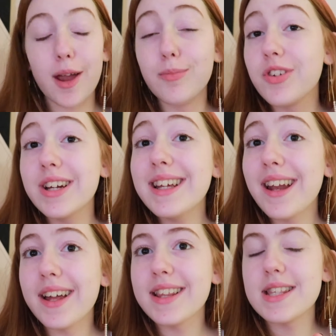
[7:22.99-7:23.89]
I'm really
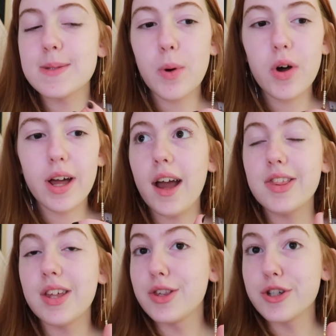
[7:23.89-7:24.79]
liking this book. I
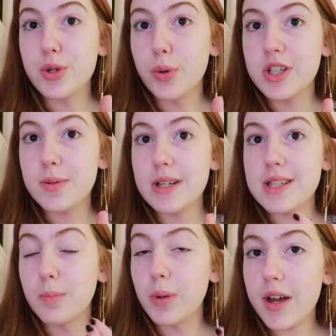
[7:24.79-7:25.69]
think there's going to be
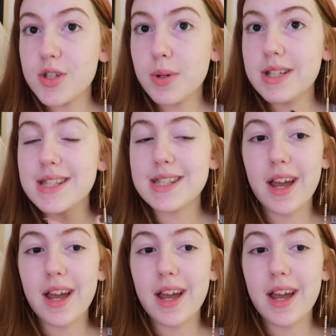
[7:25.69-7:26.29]
some plot twists.